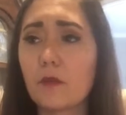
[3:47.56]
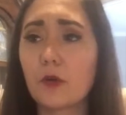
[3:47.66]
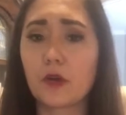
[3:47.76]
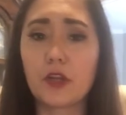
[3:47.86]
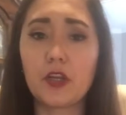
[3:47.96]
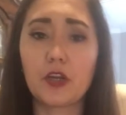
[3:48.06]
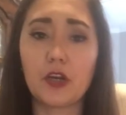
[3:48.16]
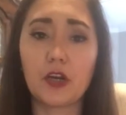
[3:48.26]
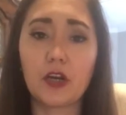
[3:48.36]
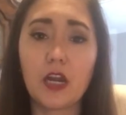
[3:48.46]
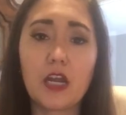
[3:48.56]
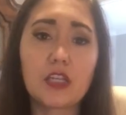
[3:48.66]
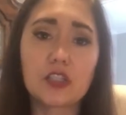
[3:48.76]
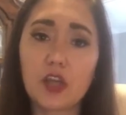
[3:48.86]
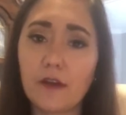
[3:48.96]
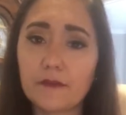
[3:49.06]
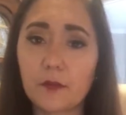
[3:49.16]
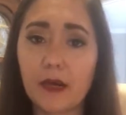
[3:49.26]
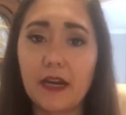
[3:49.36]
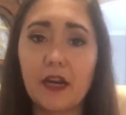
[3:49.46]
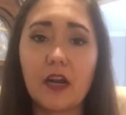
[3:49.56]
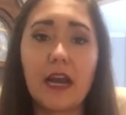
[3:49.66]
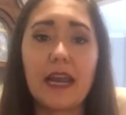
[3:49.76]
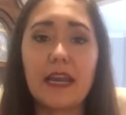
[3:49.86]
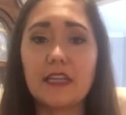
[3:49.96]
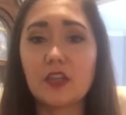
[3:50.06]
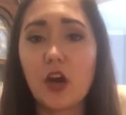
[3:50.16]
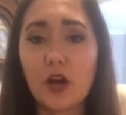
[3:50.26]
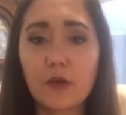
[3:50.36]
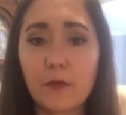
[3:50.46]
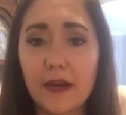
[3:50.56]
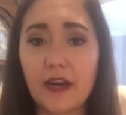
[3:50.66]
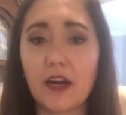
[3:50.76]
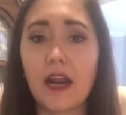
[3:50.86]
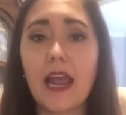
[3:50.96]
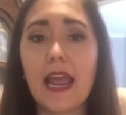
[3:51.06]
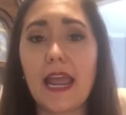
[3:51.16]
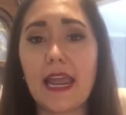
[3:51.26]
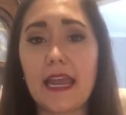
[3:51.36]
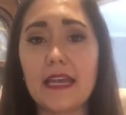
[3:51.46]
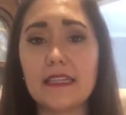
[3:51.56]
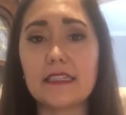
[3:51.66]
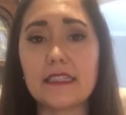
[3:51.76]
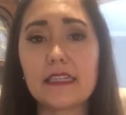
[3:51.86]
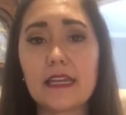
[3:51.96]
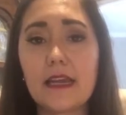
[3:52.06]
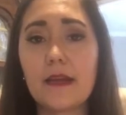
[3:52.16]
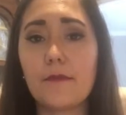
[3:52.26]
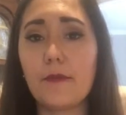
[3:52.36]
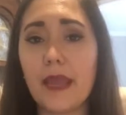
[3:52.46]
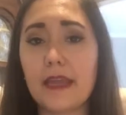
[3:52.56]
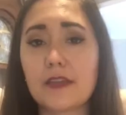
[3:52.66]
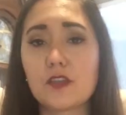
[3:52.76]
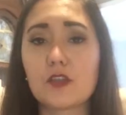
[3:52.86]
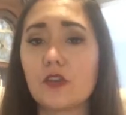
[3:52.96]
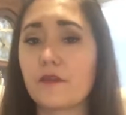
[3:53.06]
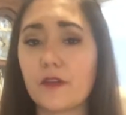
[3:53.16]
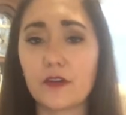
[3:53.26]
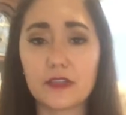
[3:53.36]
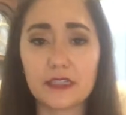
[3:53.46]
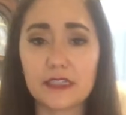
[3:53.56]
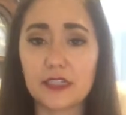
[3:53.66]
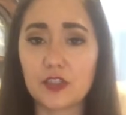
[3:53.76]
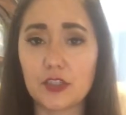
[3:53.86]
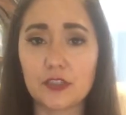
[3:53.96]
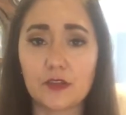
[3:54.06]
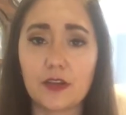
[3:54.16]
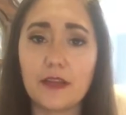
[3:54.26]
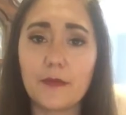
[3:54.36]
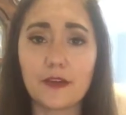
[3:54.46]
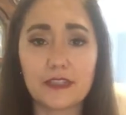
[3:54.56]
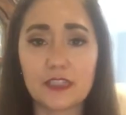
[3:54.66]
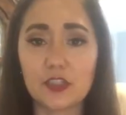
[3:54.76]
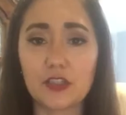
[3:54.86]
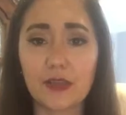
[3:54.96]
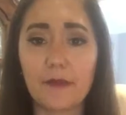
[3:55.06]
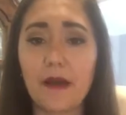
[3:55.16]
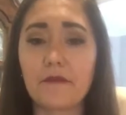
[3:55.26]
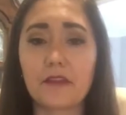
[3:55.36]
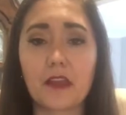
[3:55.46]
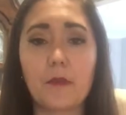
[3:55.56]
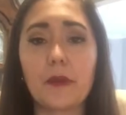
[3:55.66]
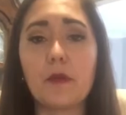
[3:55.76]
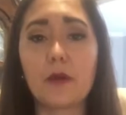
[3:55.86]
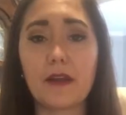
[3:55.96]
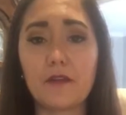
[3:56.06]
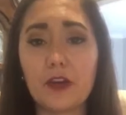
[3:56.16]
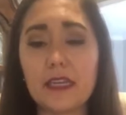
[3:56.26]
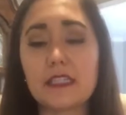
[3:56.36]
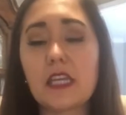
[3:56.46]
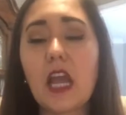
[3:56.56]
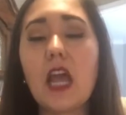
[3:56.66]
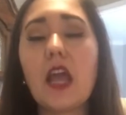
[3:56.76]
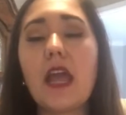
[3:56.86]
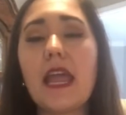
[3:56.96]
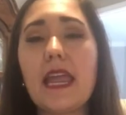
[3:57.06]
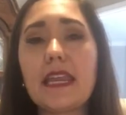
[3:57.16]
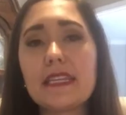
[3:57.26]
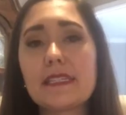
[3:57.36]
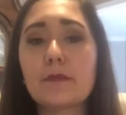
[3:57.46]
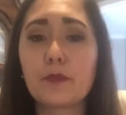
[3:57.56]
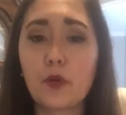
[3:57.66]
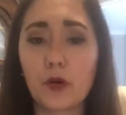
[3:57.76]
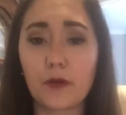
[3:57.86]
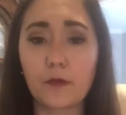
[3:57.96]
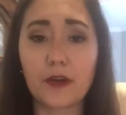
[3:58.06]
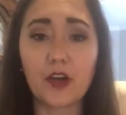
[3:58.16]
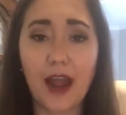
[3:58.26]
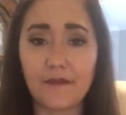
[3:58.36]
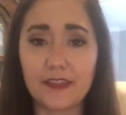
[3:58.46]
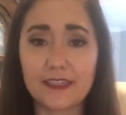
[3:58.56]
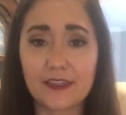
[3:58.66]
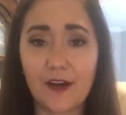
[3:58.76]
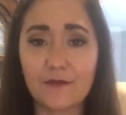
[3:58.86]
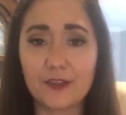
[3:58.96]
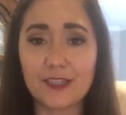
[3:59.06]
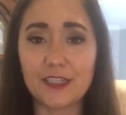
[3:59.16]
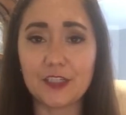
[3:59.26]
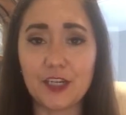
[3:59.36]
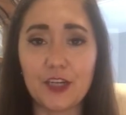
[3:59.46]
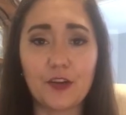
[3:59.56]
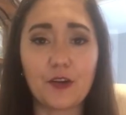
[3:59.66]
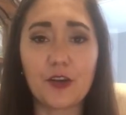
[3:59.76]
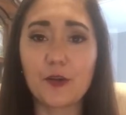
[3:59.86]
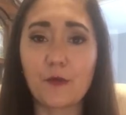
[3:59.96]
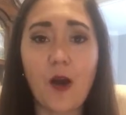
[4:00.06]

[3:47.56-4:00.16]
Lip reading: procure software and hardware and make server decisions or email decisions on behalf of the company, whatever it is. It is important when you're having this conversation, you're